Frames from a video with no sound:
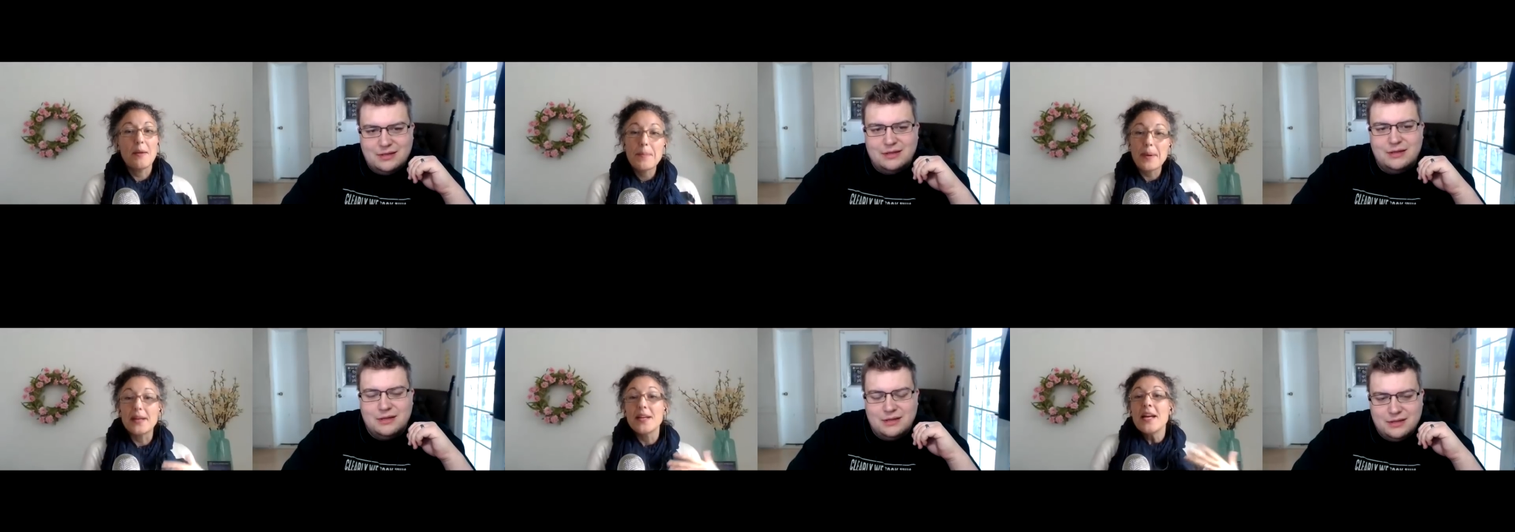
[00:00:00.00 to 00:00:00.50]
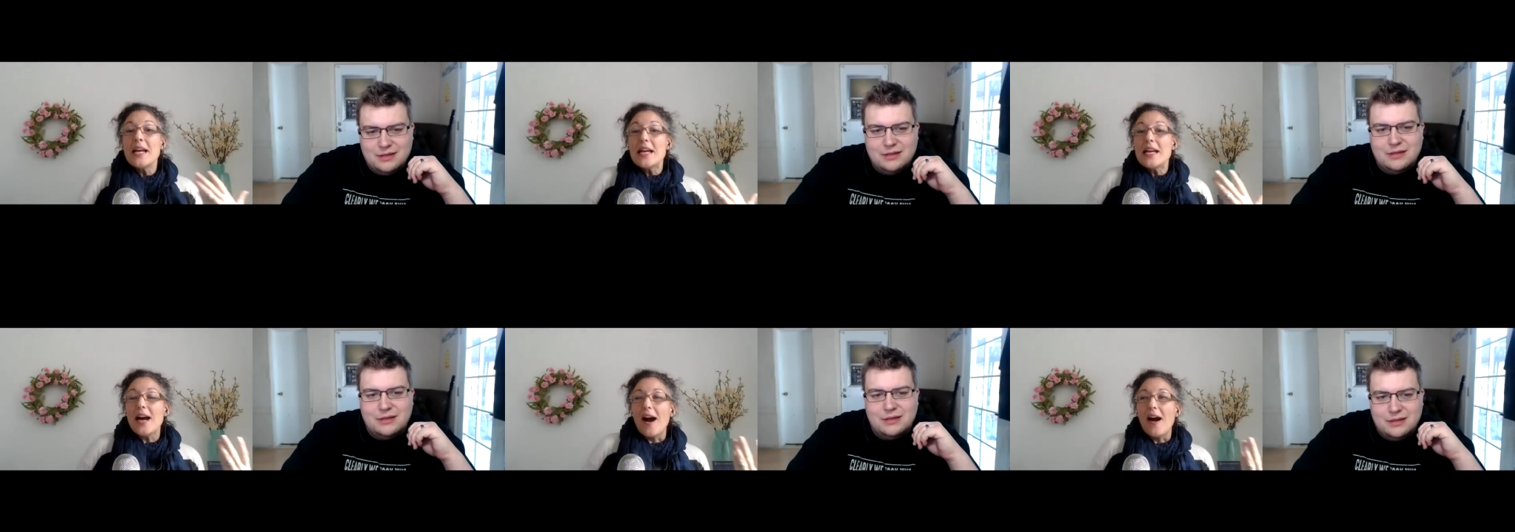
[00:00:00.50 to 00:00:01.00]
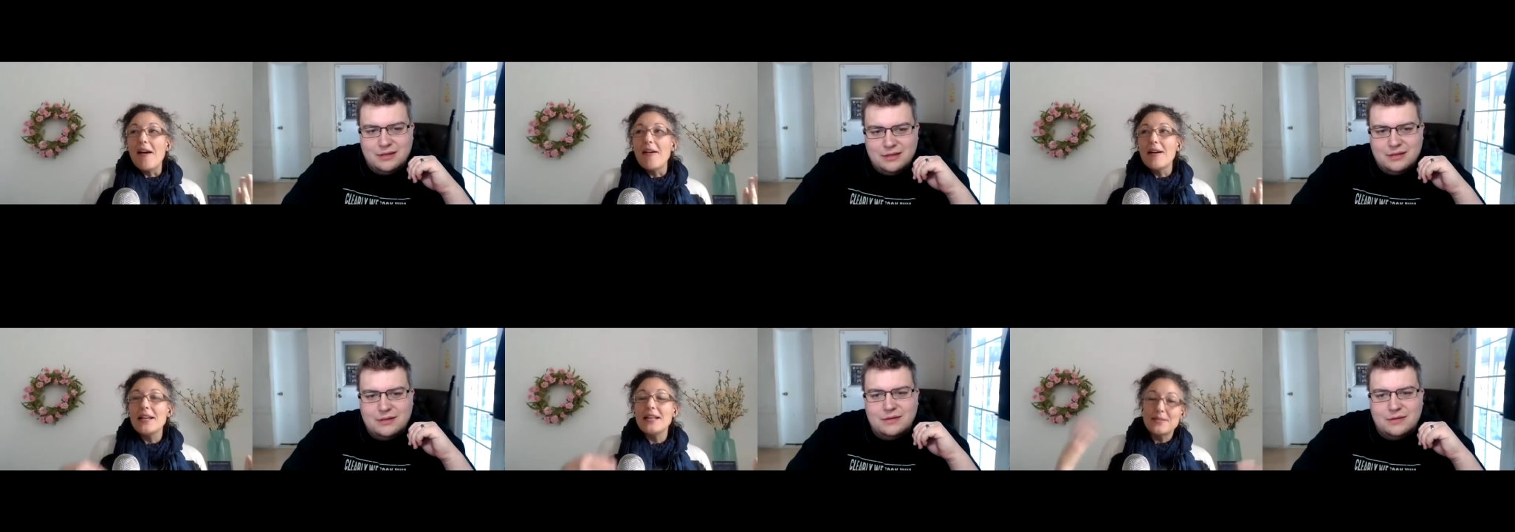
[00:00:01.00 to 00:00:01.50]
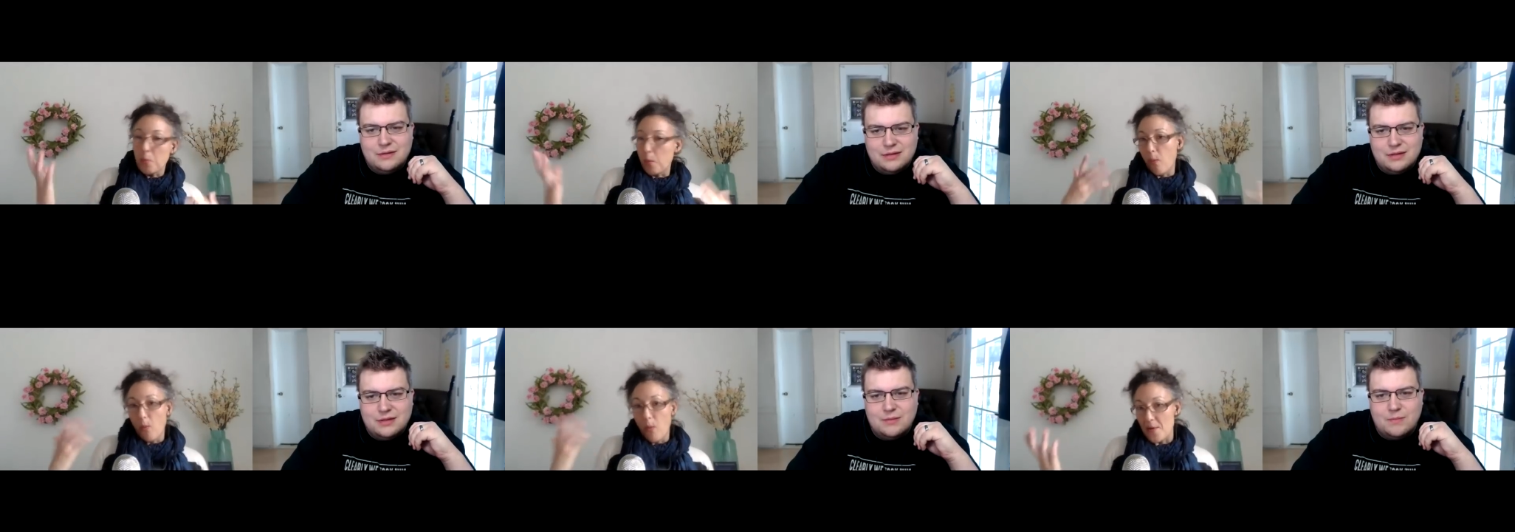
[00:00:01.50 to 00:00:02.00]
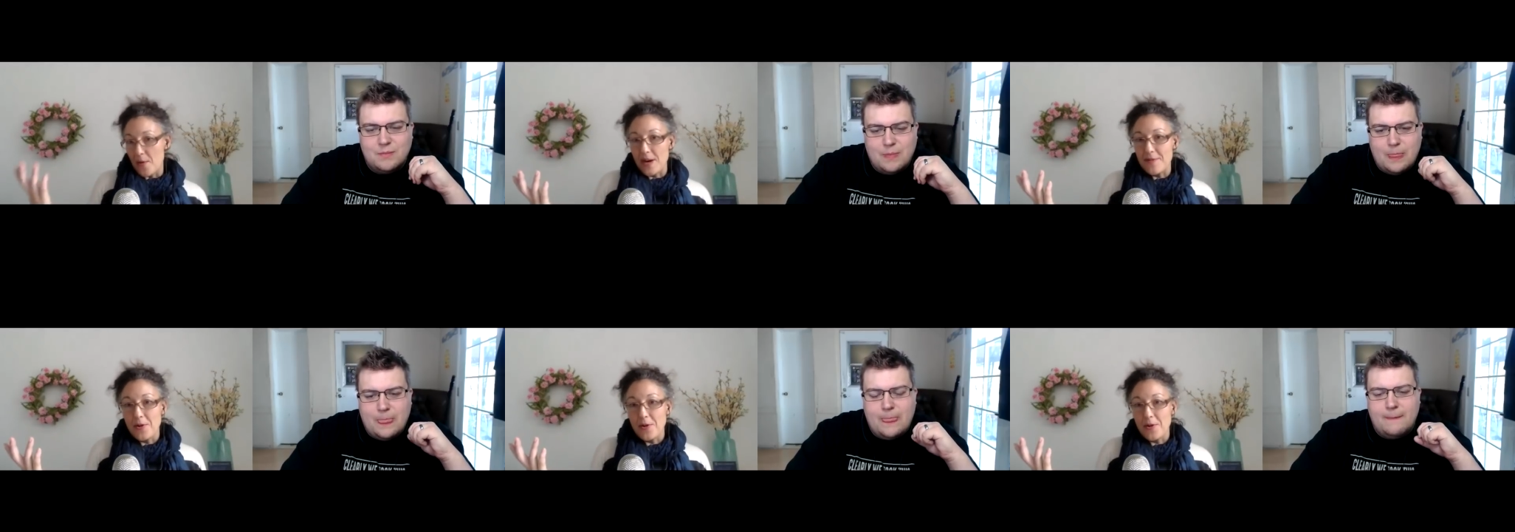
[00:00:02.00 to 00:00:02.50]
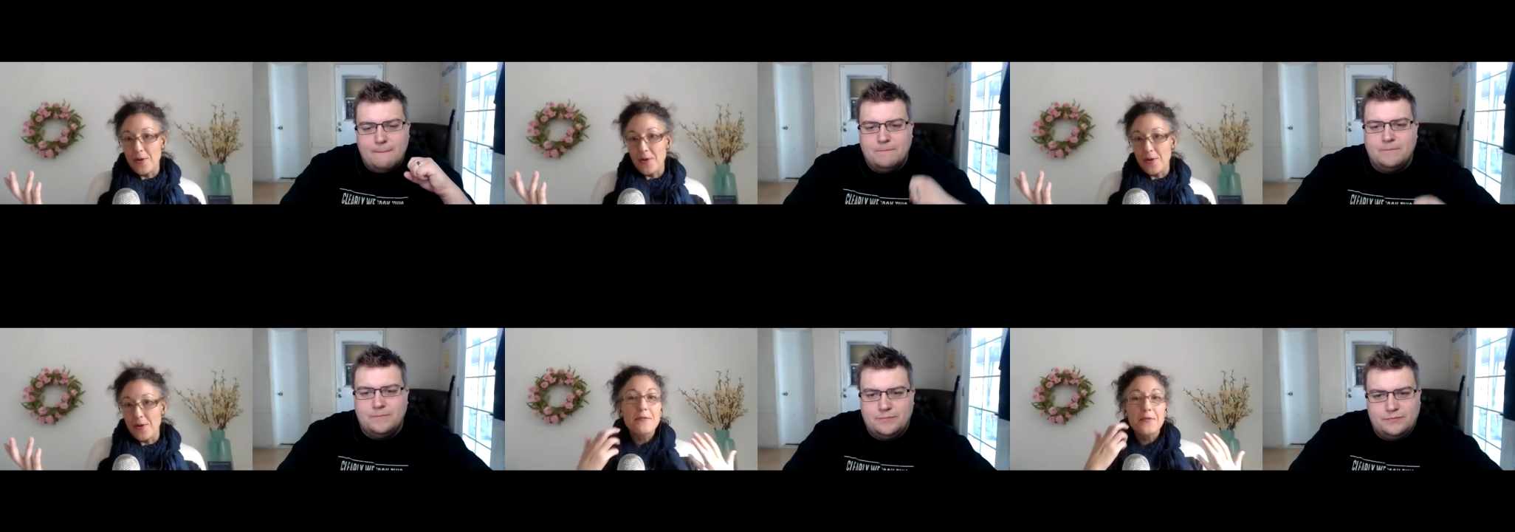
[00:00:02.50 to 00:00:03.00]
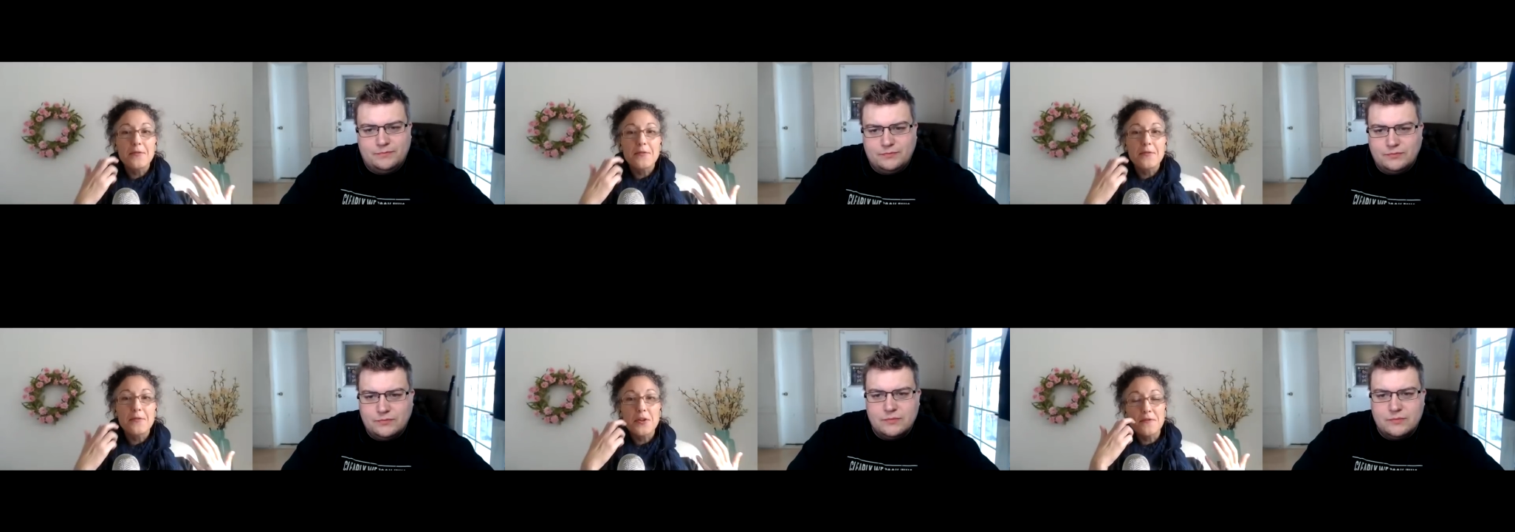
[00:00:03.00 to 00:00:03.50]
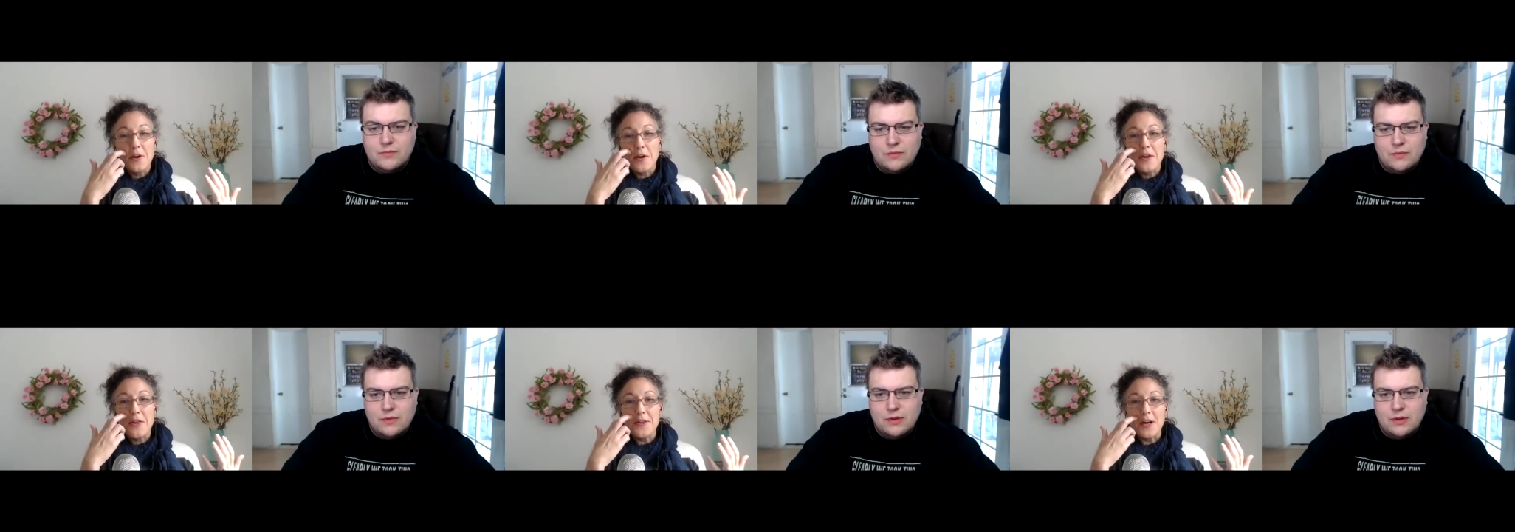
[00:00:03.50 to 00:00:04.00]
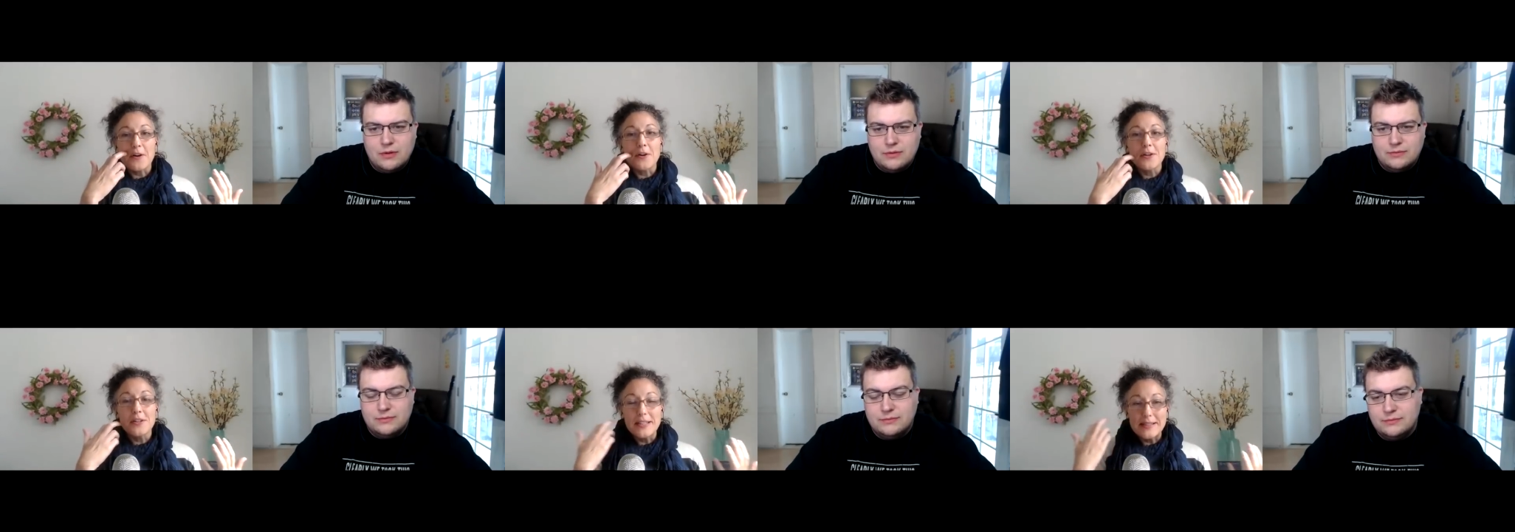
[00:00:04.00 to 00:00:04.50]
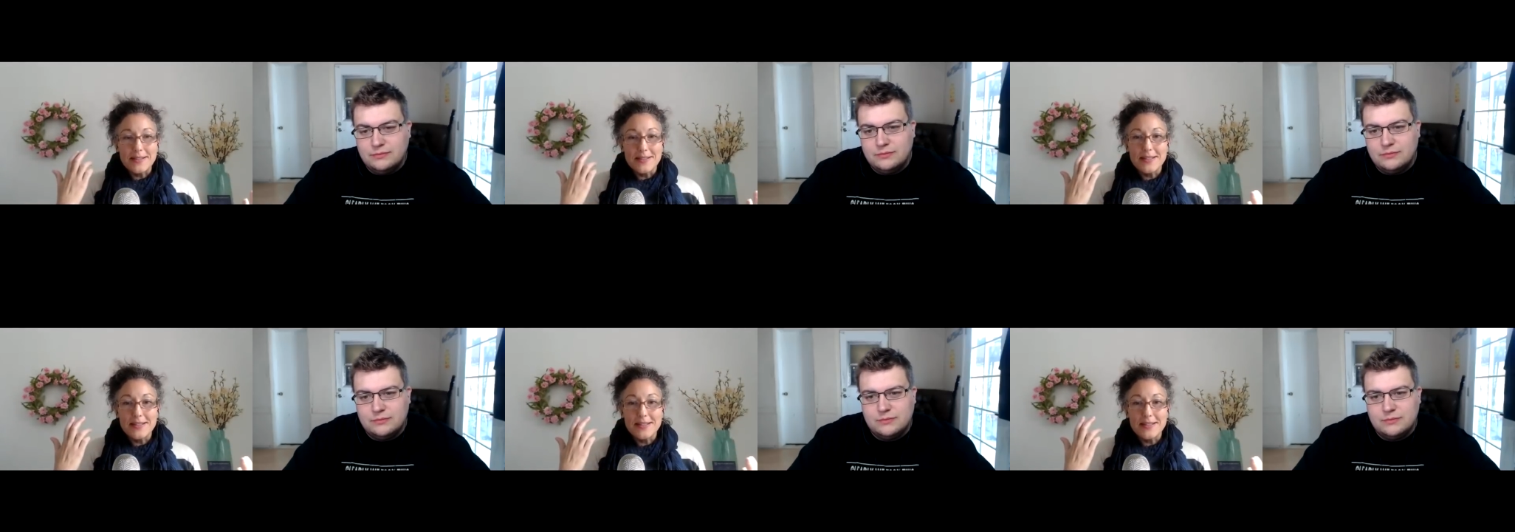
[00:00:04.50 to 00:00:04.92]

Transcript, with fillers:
Speaker 1: But uh, it's one way of going about it. And for the very thorough listeners